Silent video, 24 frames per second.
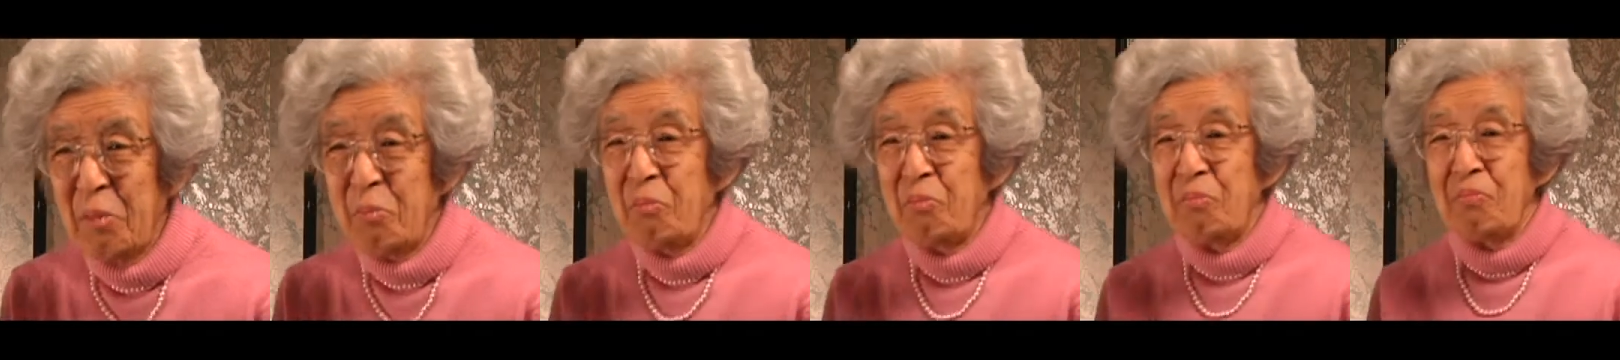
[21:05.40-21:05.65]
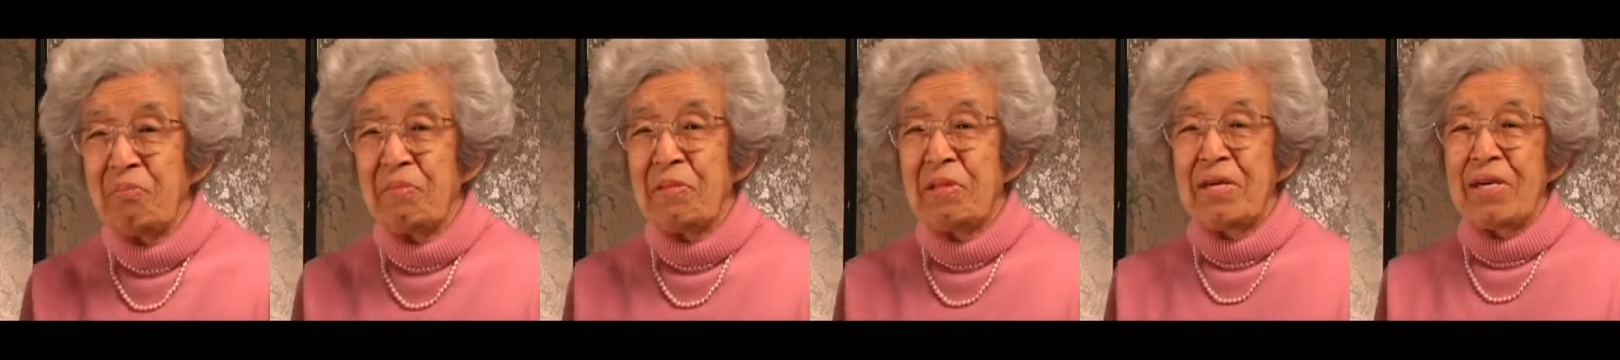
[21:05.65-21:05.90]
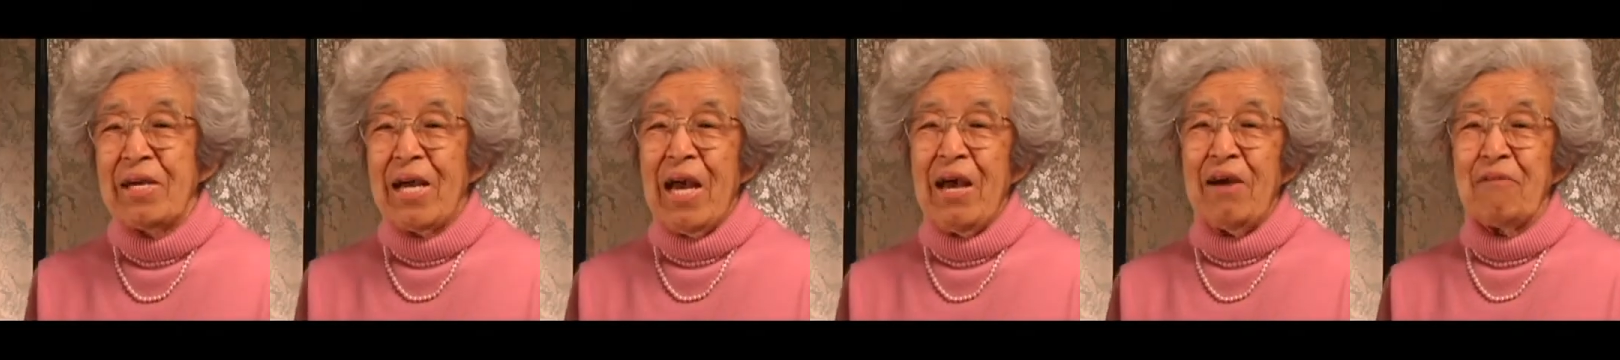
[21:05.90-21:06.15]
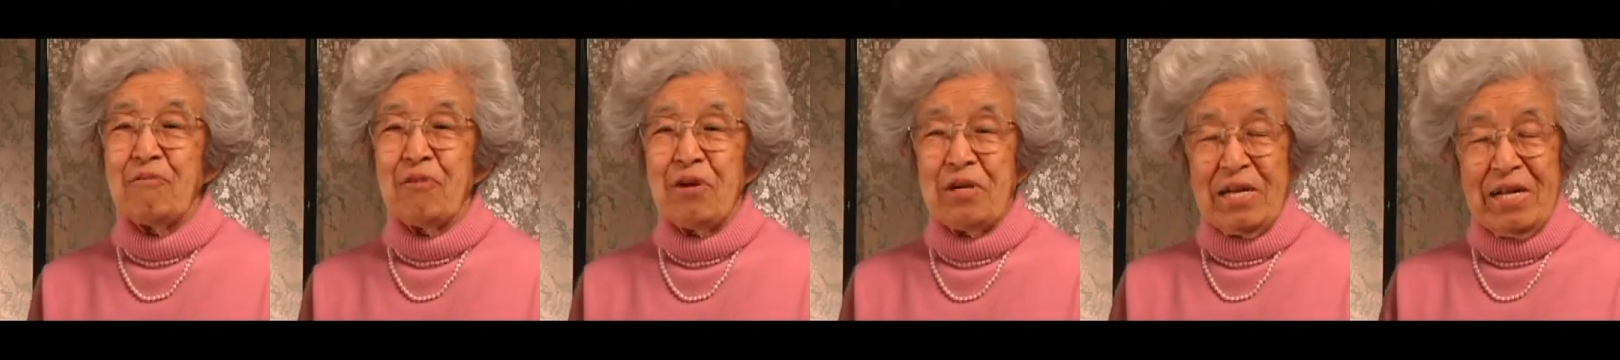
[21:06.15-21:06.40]
have one
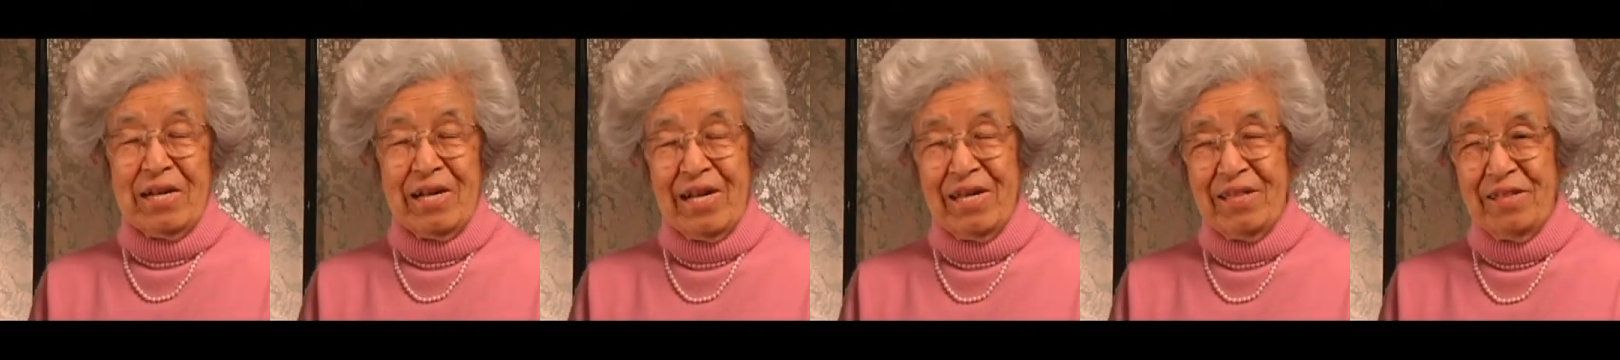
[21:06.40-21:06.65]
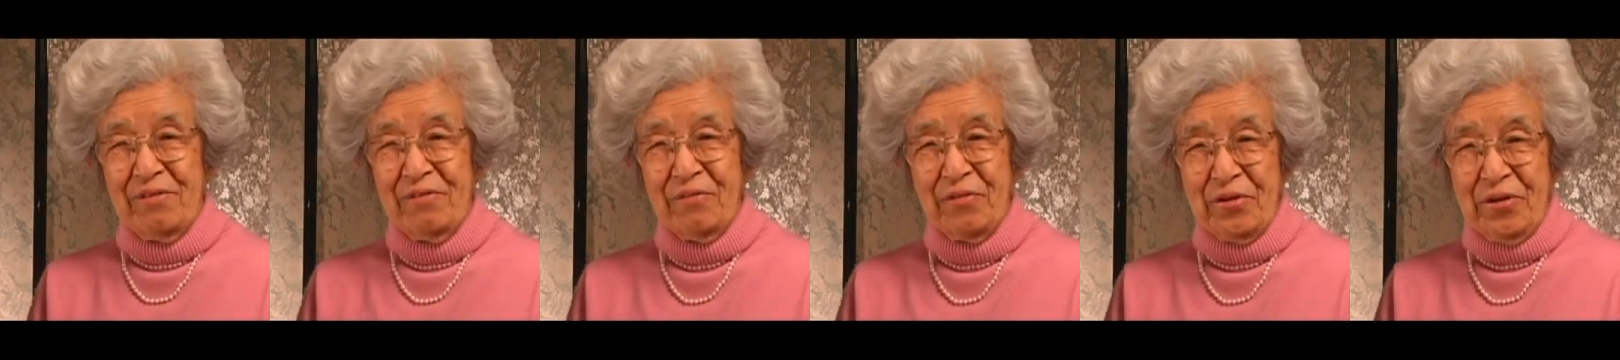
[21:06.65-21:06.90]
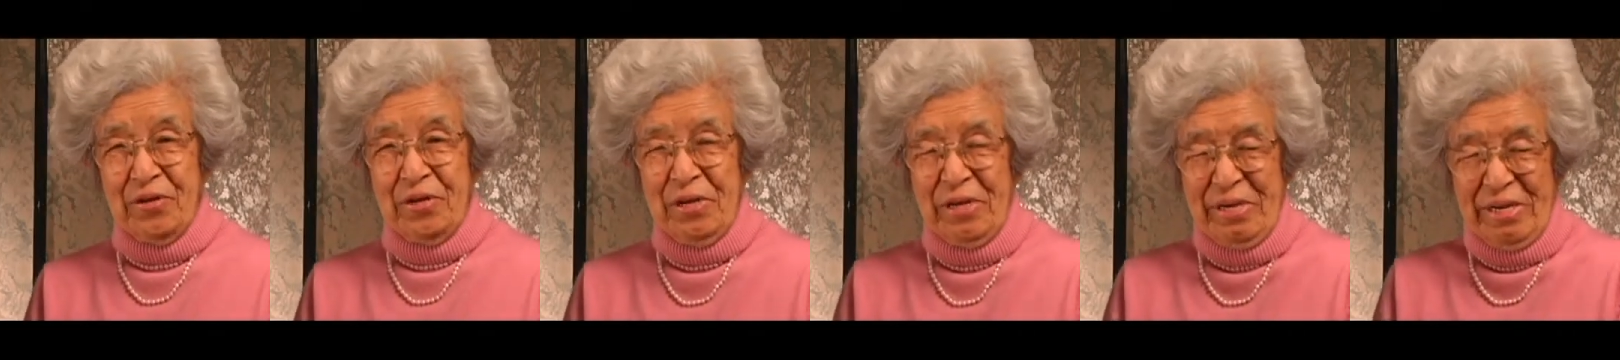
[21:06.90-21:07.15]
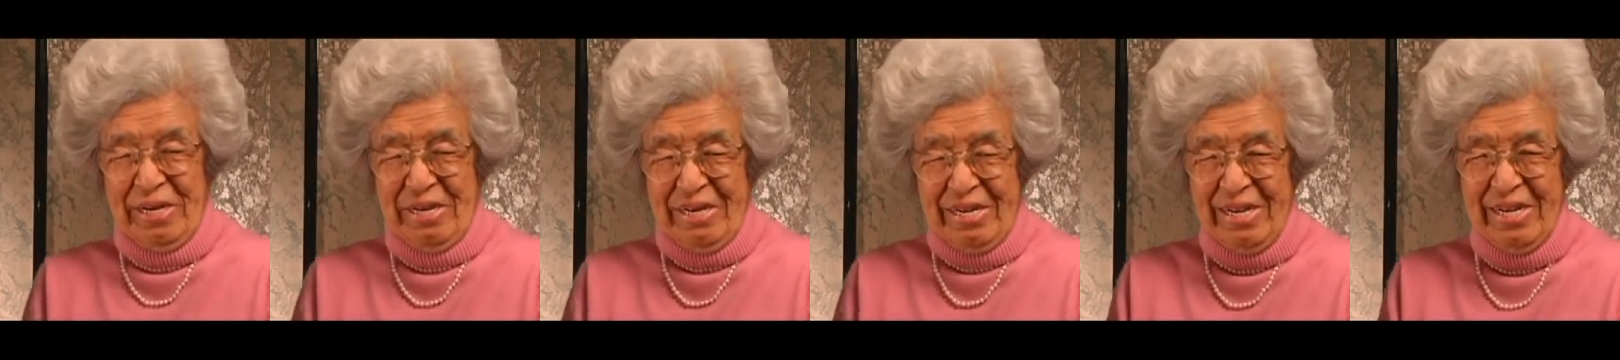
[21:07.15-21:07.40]
another for
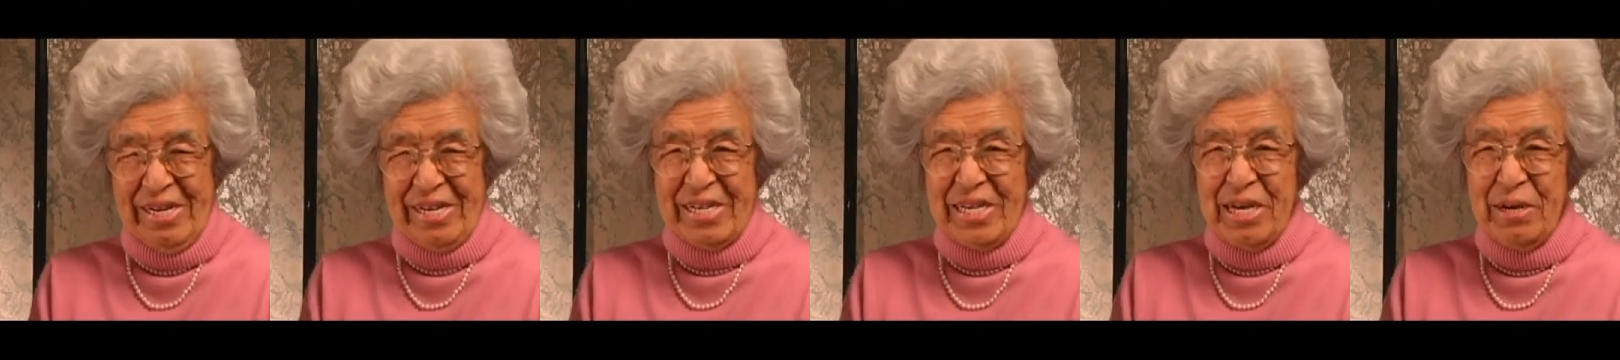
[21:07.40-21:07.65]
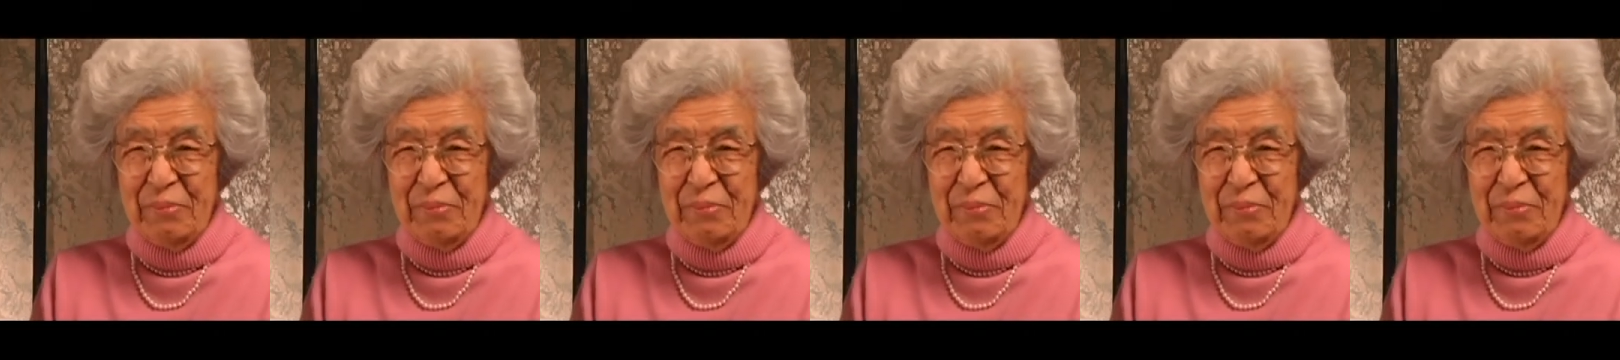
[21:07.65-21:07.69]
company.